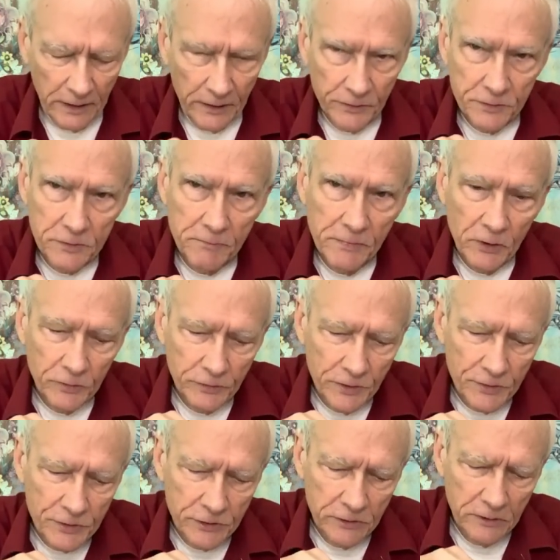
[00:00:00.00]
this melted
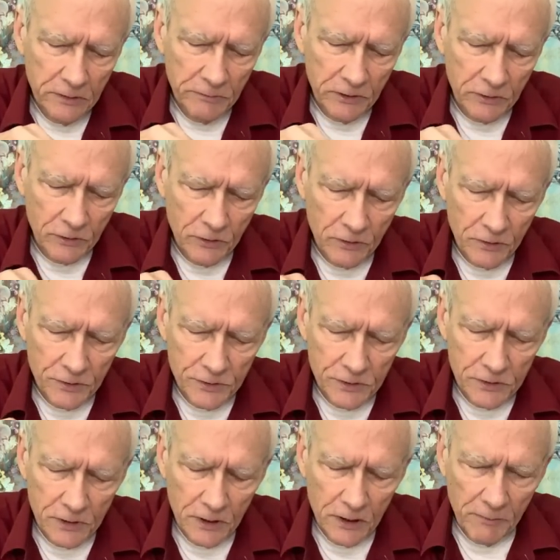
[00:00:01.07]
cinnamon across the
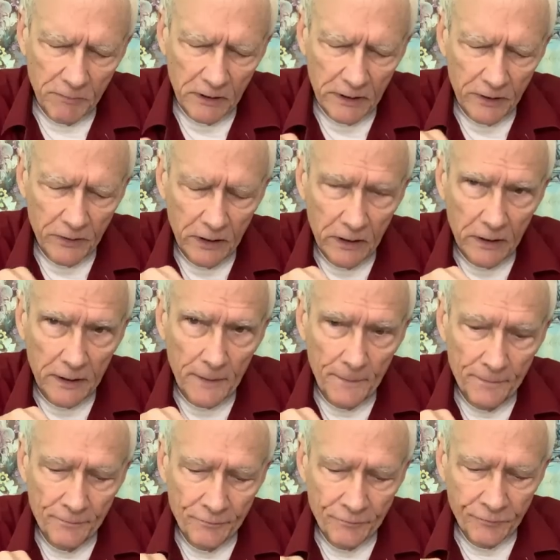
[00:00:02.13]
top like that.
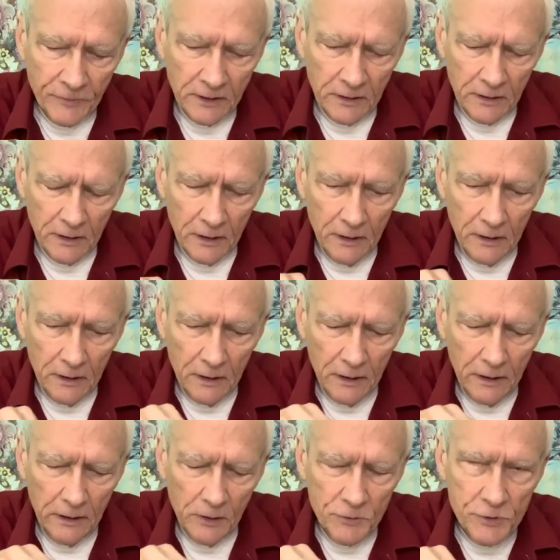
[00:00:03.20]

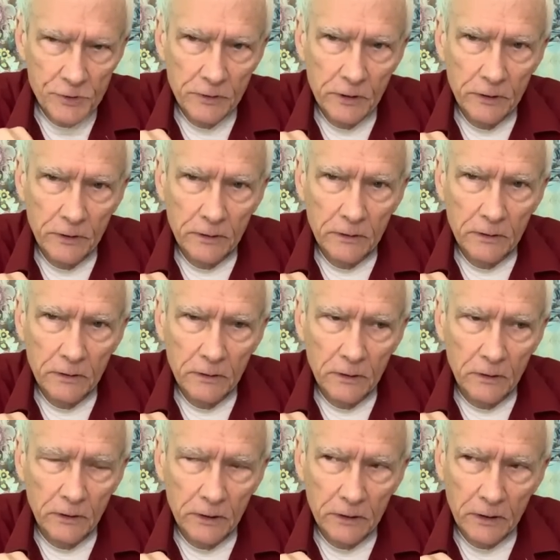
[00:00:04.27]
There was
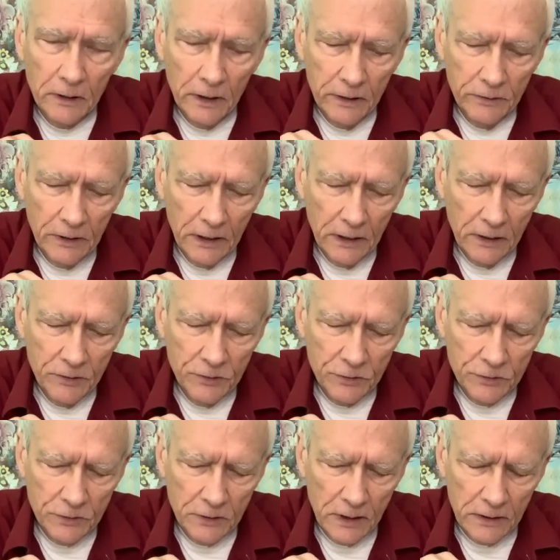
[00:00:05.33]
another kind that had
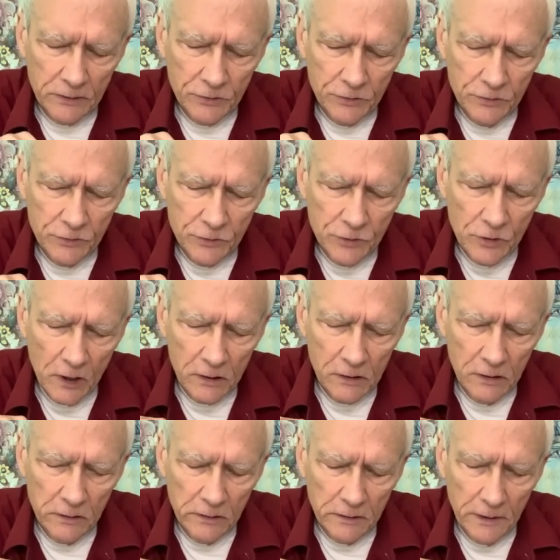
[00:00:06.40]
just like
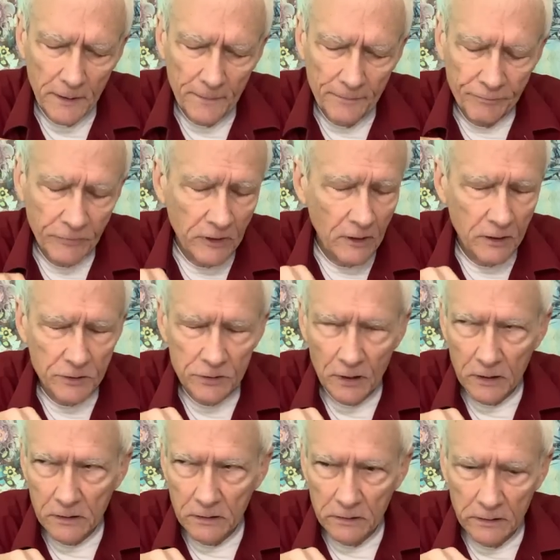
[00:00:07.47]
chocolate, not
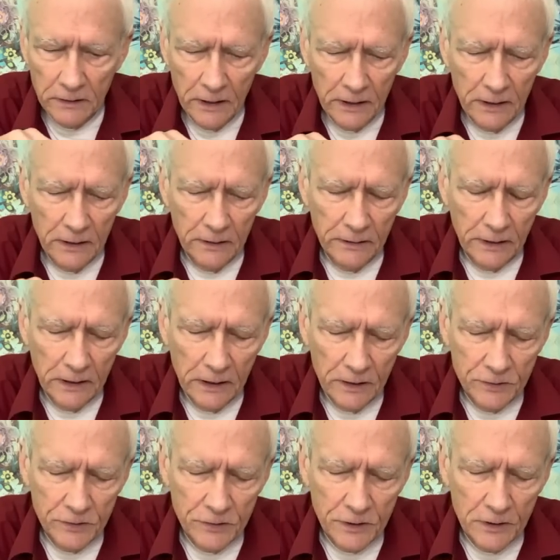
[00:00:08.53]
chocolate, that had
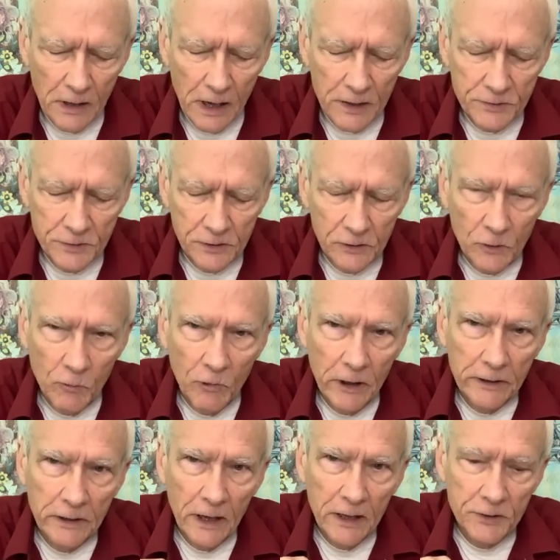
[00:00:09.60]
just icing,
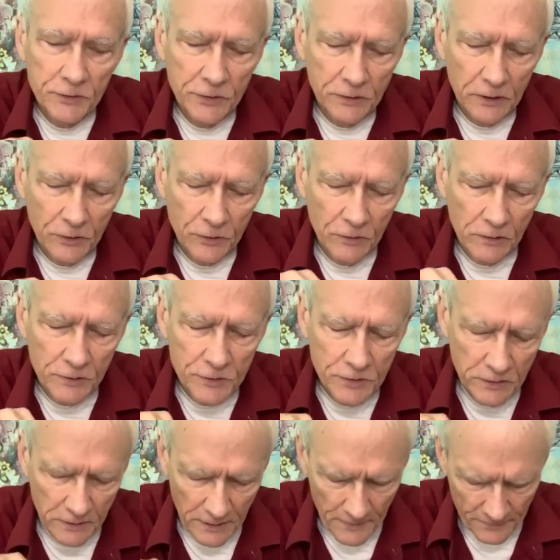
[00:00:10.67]
white icing across it.